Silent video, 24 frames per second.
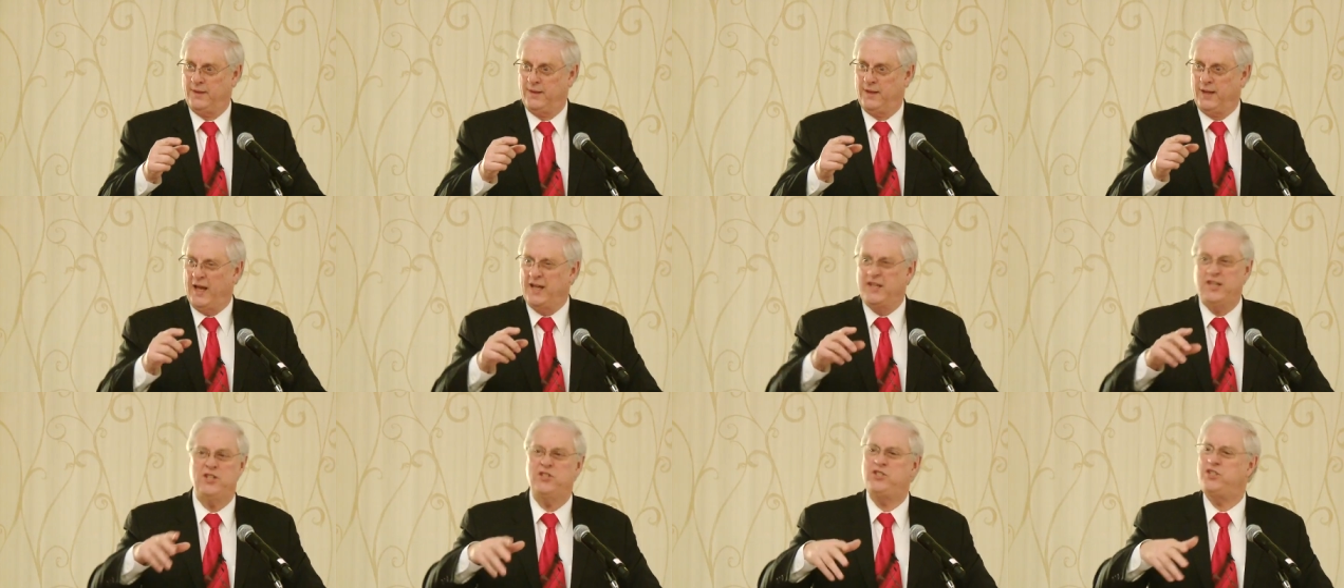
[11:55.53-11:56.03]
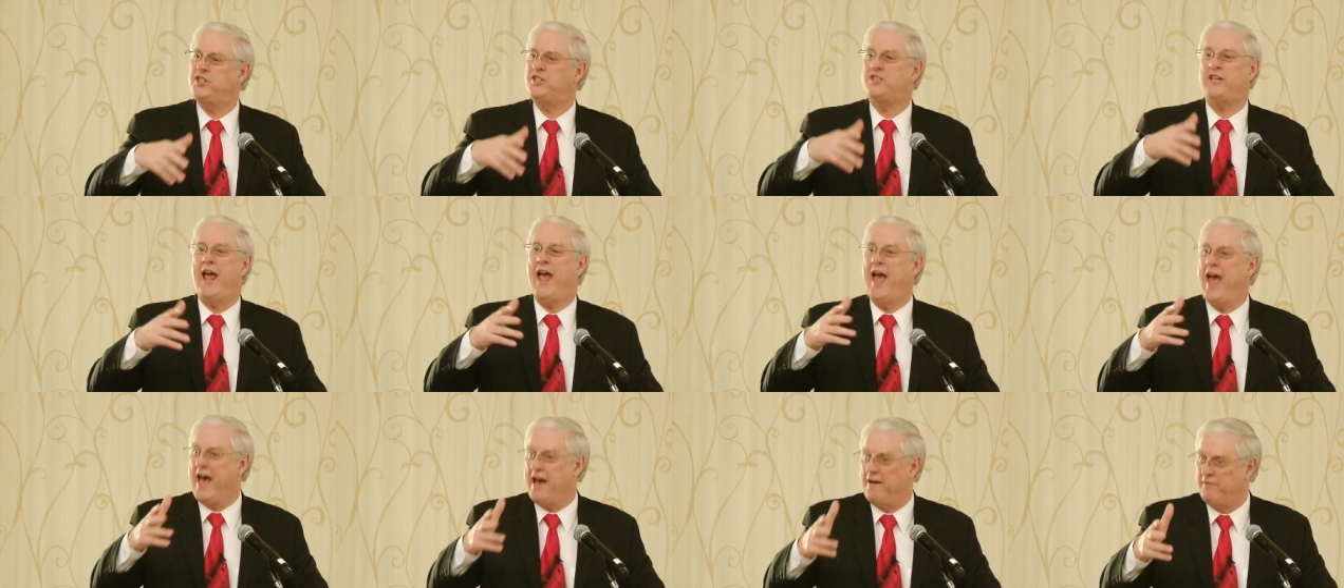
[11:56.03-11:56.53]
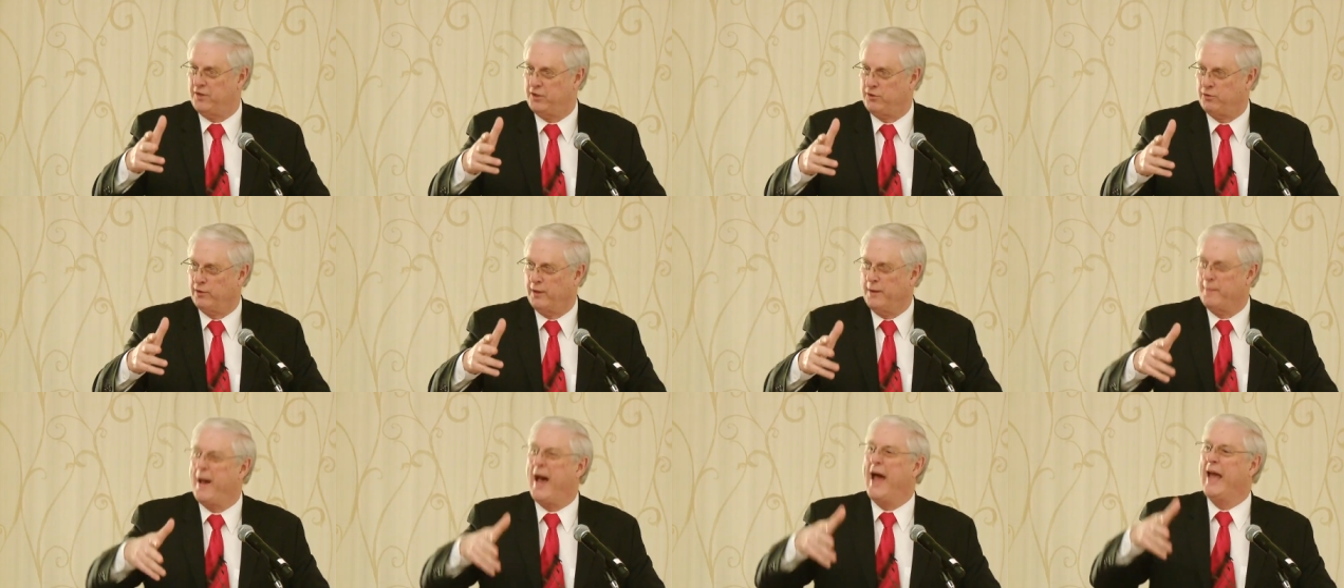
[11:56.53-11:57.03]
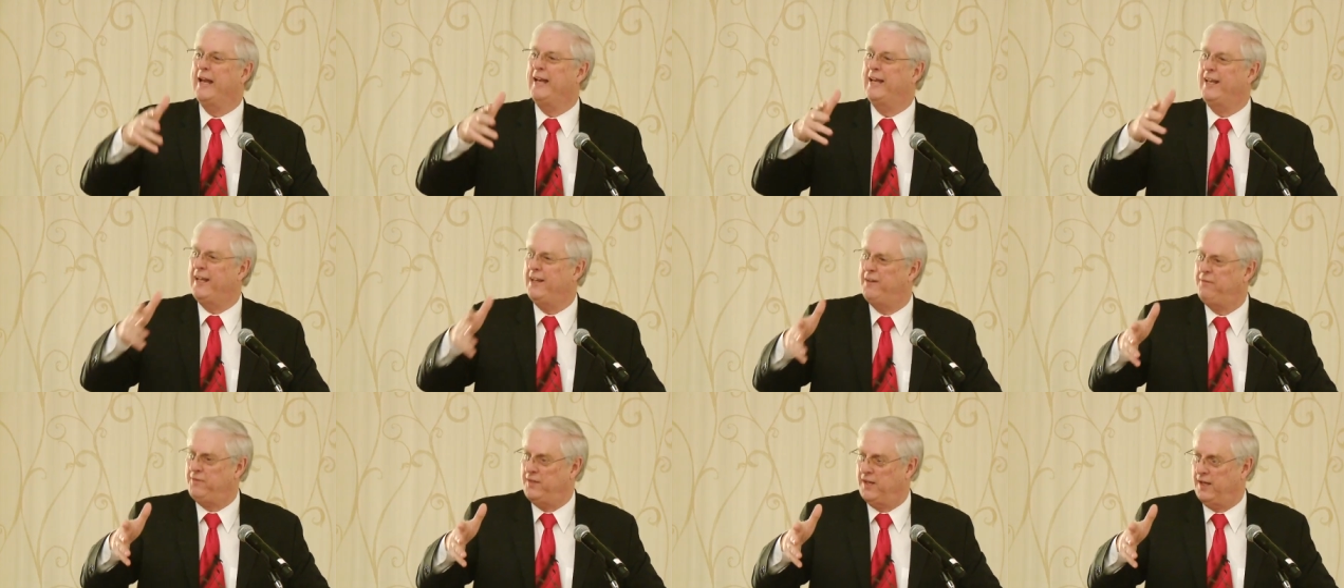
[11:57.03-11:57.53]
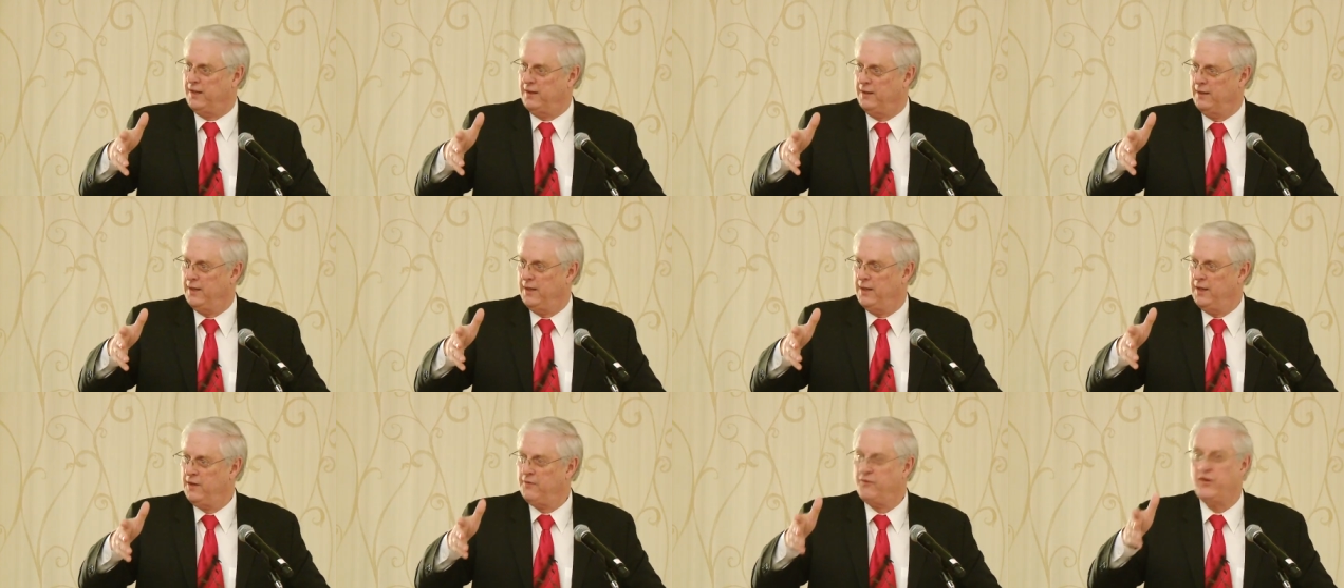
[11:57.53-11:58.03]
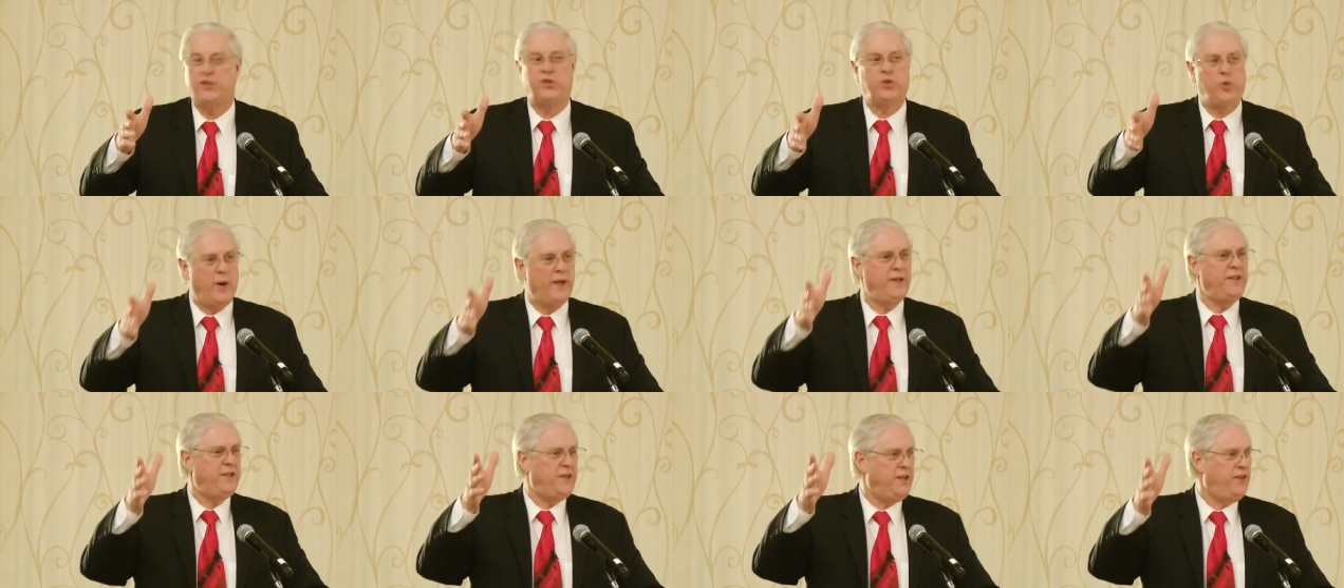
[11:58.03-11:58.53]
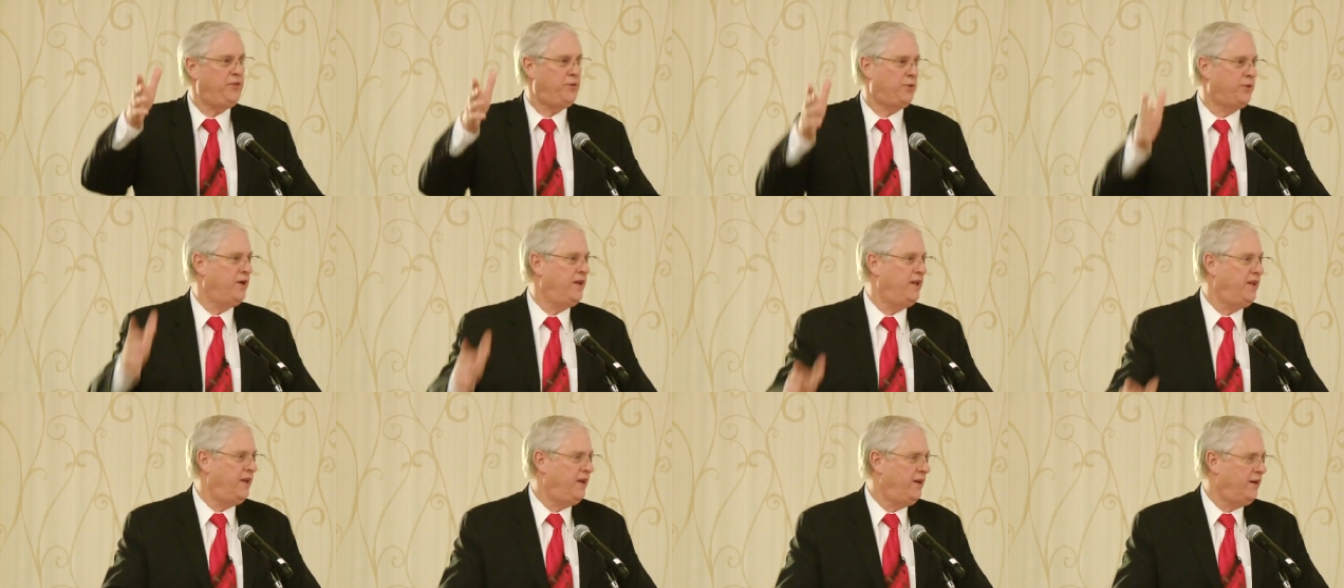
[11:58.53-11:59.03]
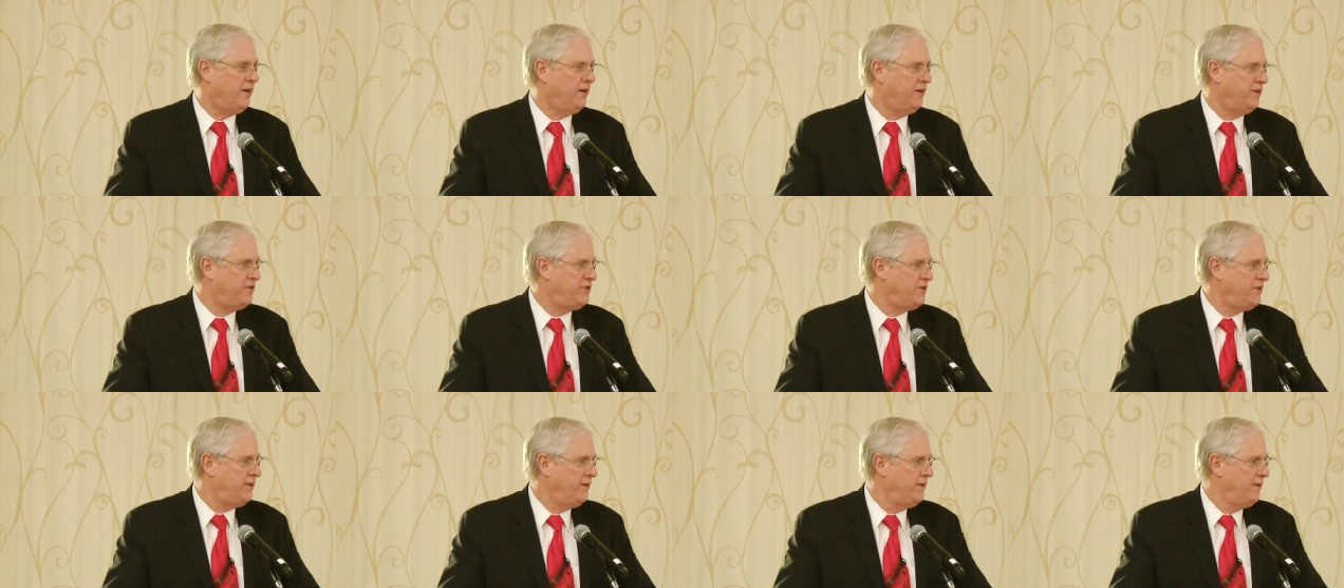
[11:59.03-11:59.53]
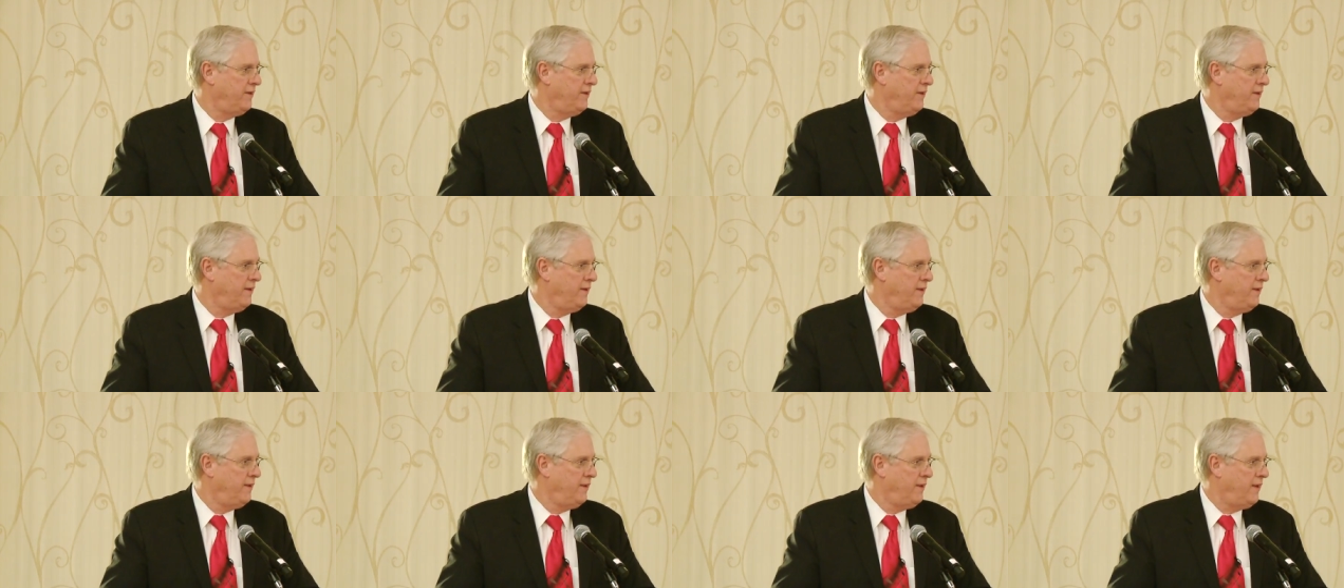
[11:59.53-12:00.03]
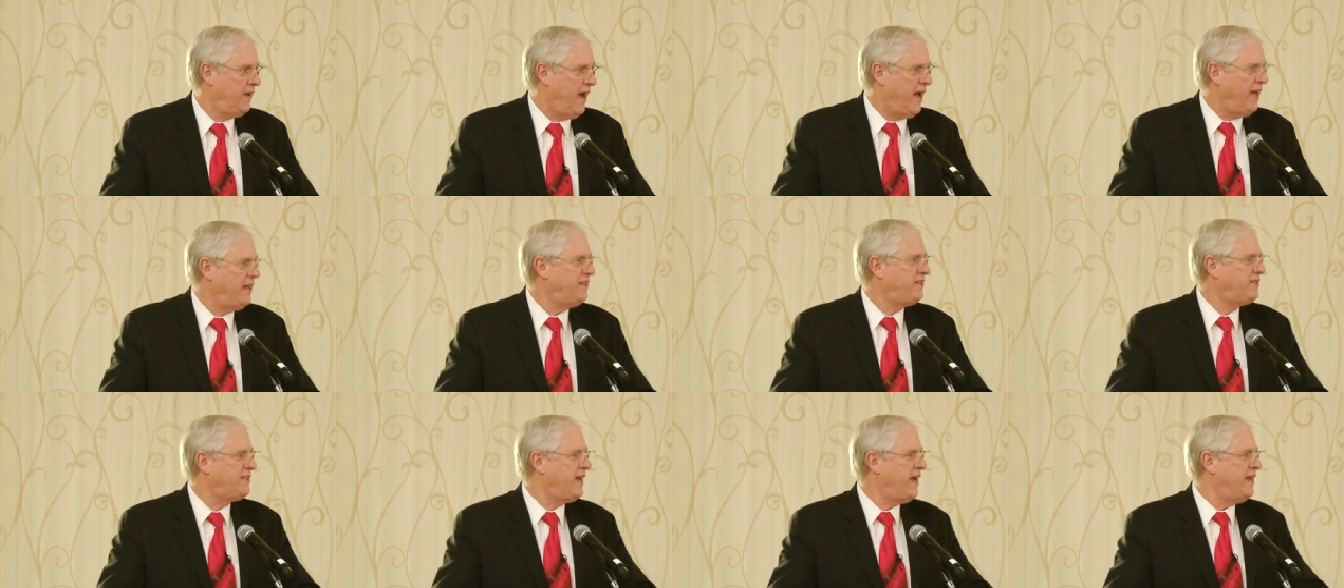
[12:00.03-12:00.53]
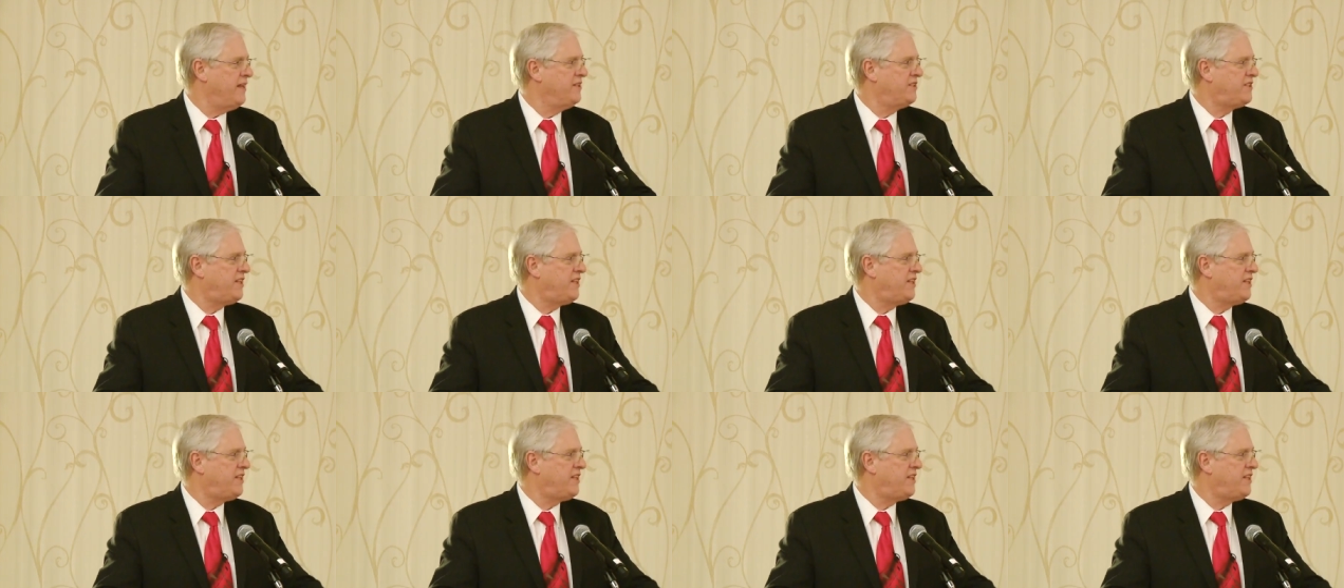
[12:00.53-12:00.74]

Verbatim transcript: I didn't just have a dream, I lived it for 23 years. I decided in